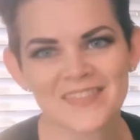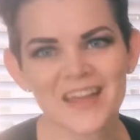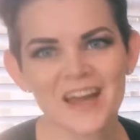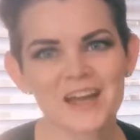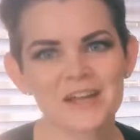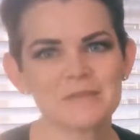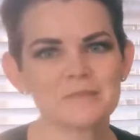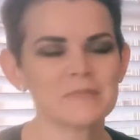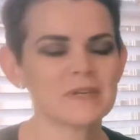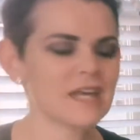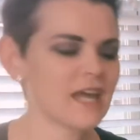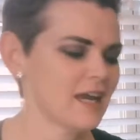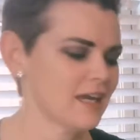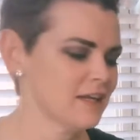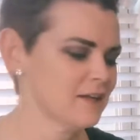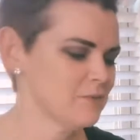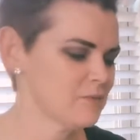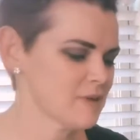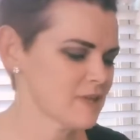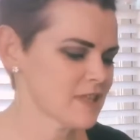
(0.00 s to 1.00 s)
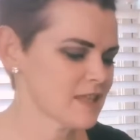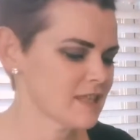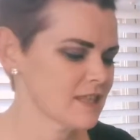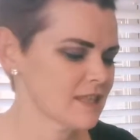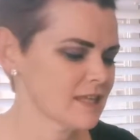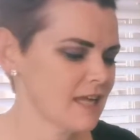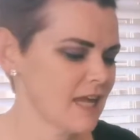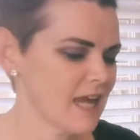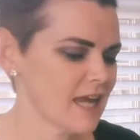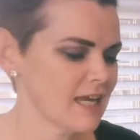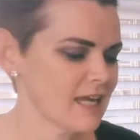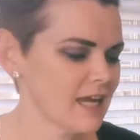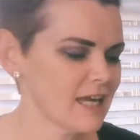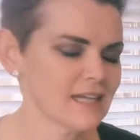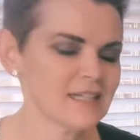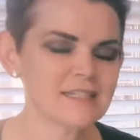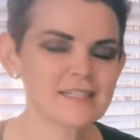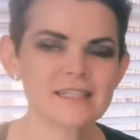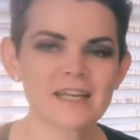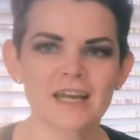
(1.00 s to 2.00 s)
I'm Katie with KKD
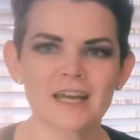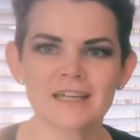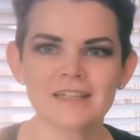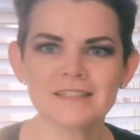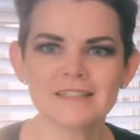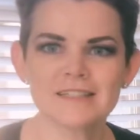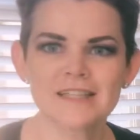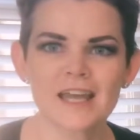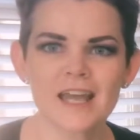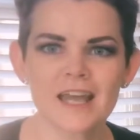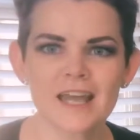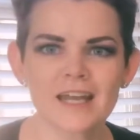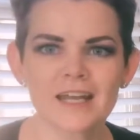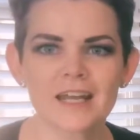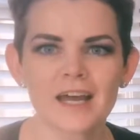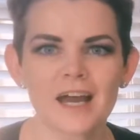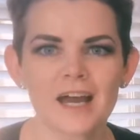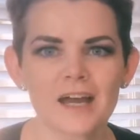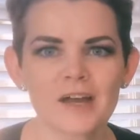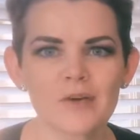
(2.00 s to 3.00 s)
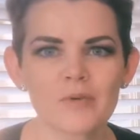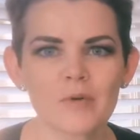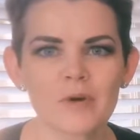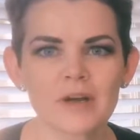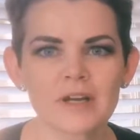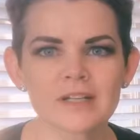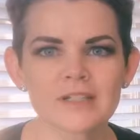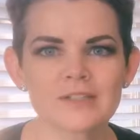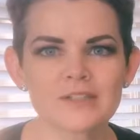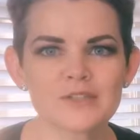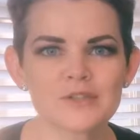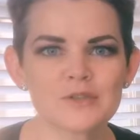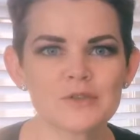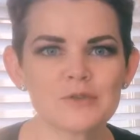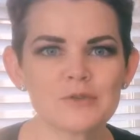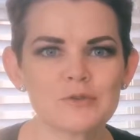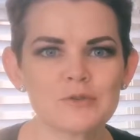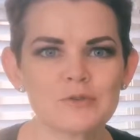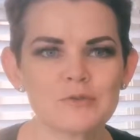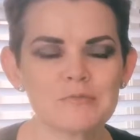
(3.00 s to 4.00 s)
Designs, and I wanted
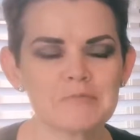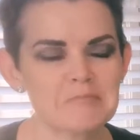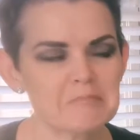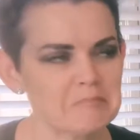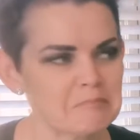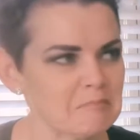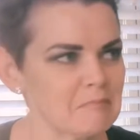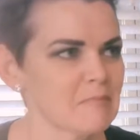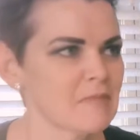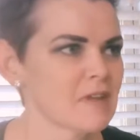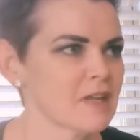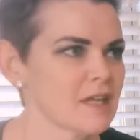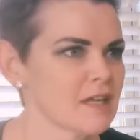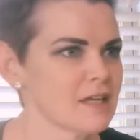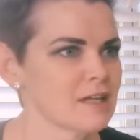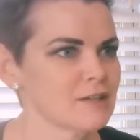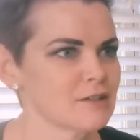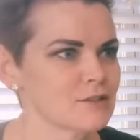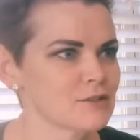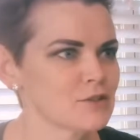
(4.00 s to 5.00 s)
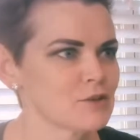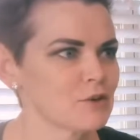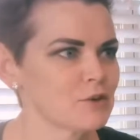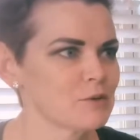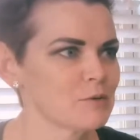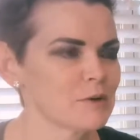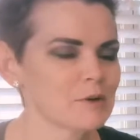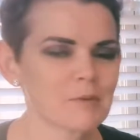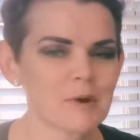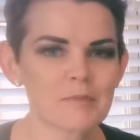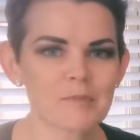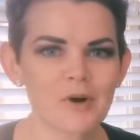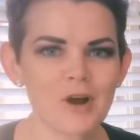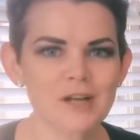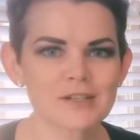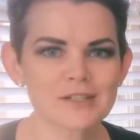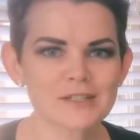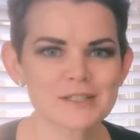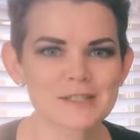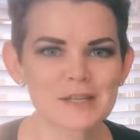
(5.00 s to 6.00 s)
to show you one of my
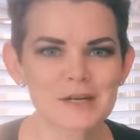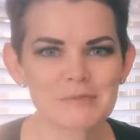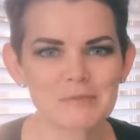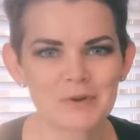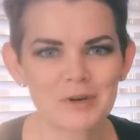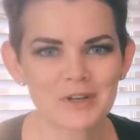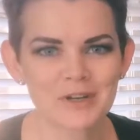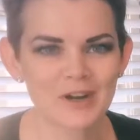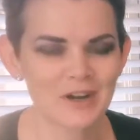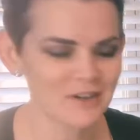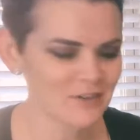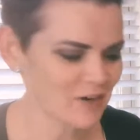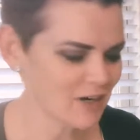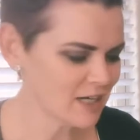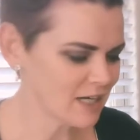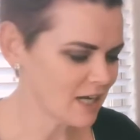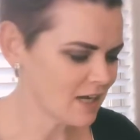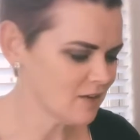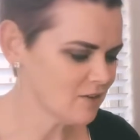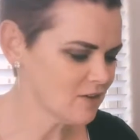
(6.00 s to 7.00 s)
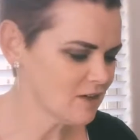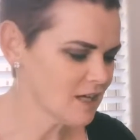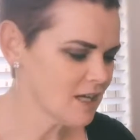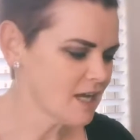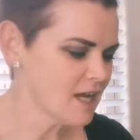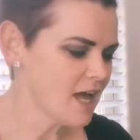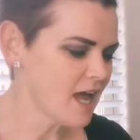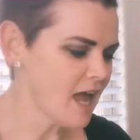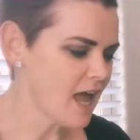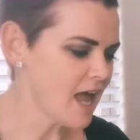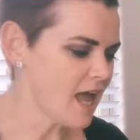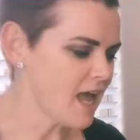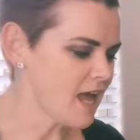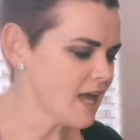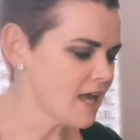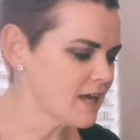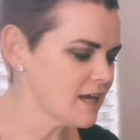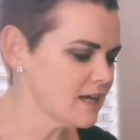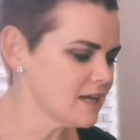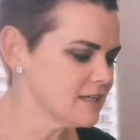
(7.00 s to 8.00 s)
projects that I'm working on right now.
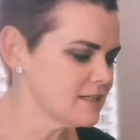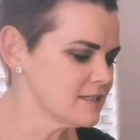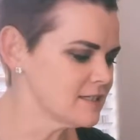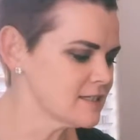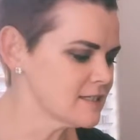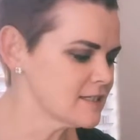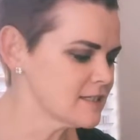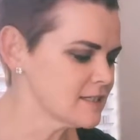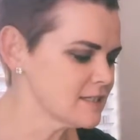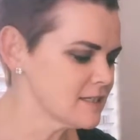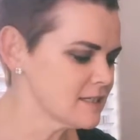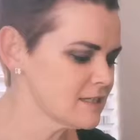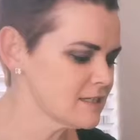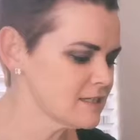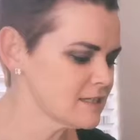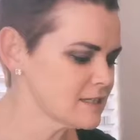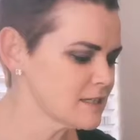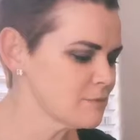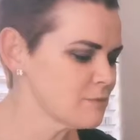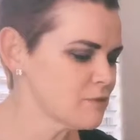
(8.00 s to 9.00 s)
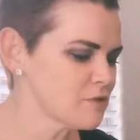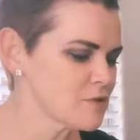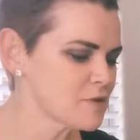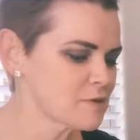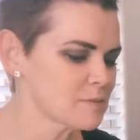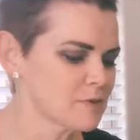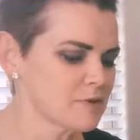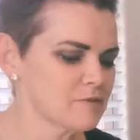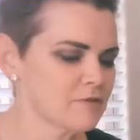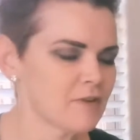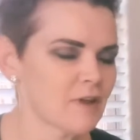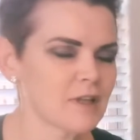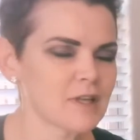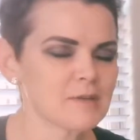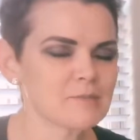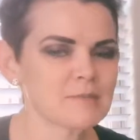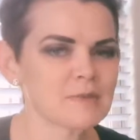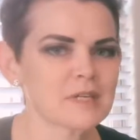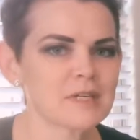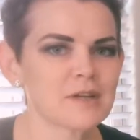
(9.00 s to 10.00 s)
And some of you that have been
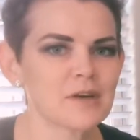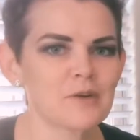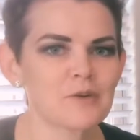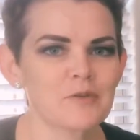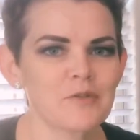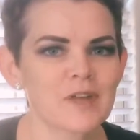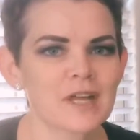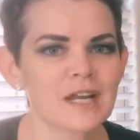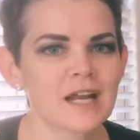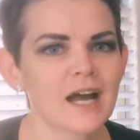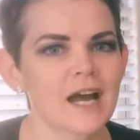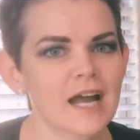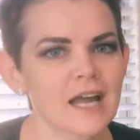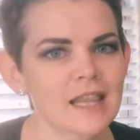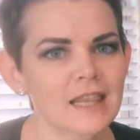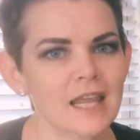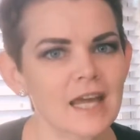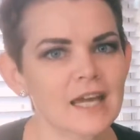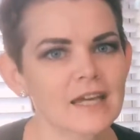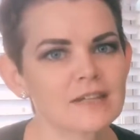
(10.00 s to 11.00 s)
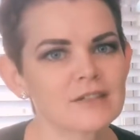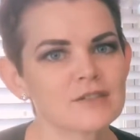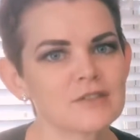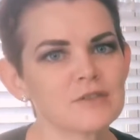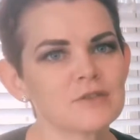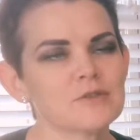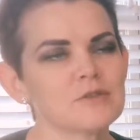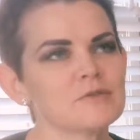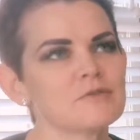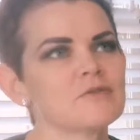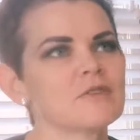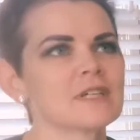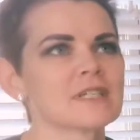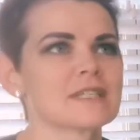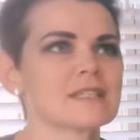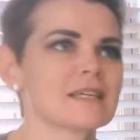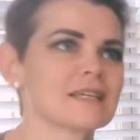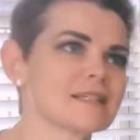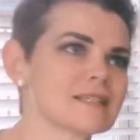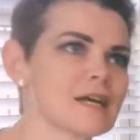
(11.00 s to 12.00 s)
following me know that I like to fix
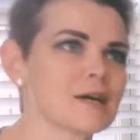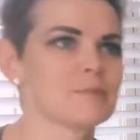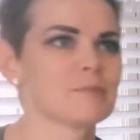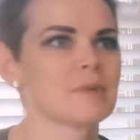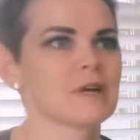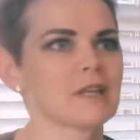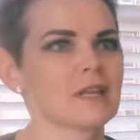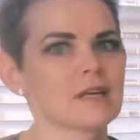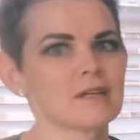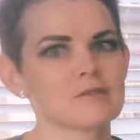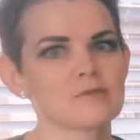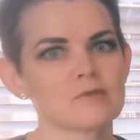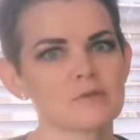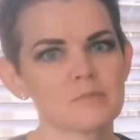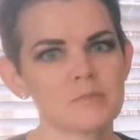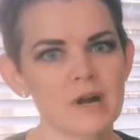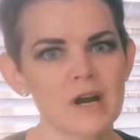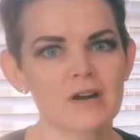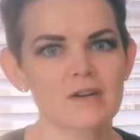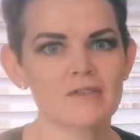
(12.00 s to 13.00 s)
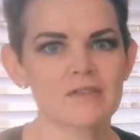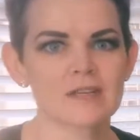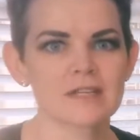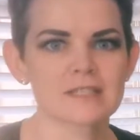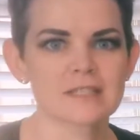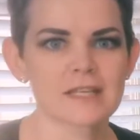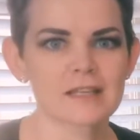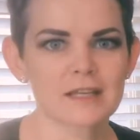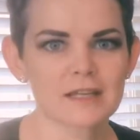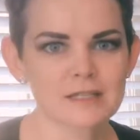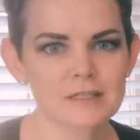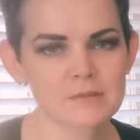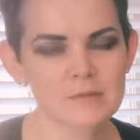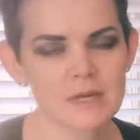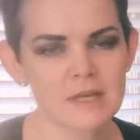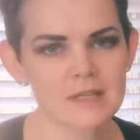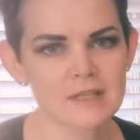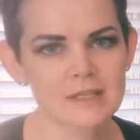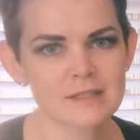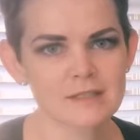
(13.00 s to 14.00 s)
things up. I like to repair things. I like to
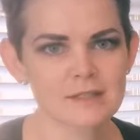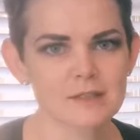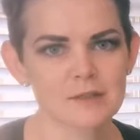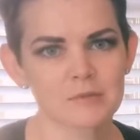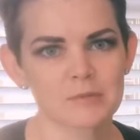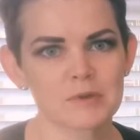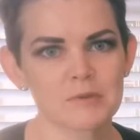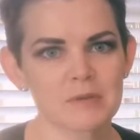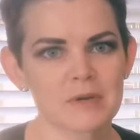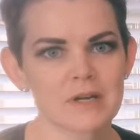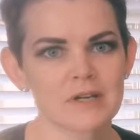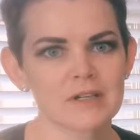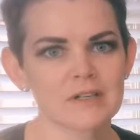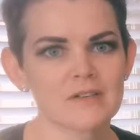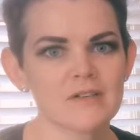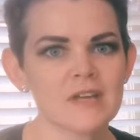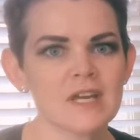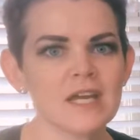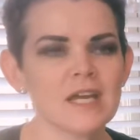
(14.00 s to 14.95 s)
make things a little bit better.